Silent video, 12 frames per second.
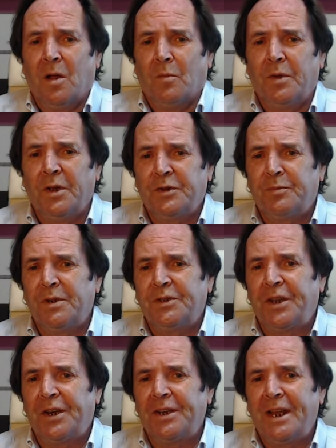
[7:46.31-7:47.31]
Plus,
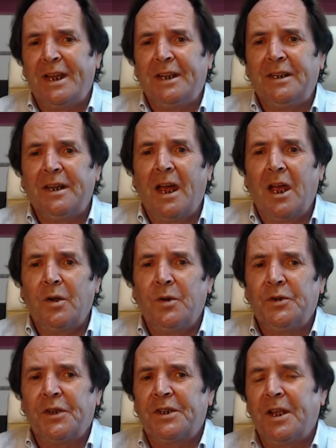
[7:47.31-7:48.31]
Mr. Netanyahu
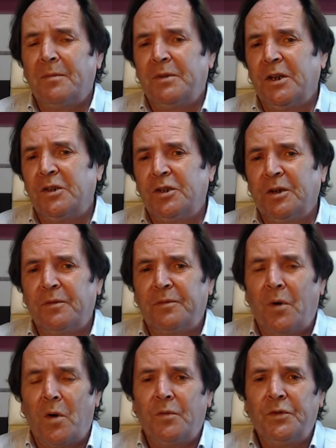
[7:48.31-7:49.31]
is attempting to
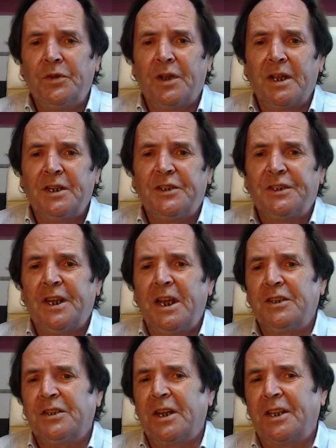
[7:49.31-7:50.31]
involve the United States in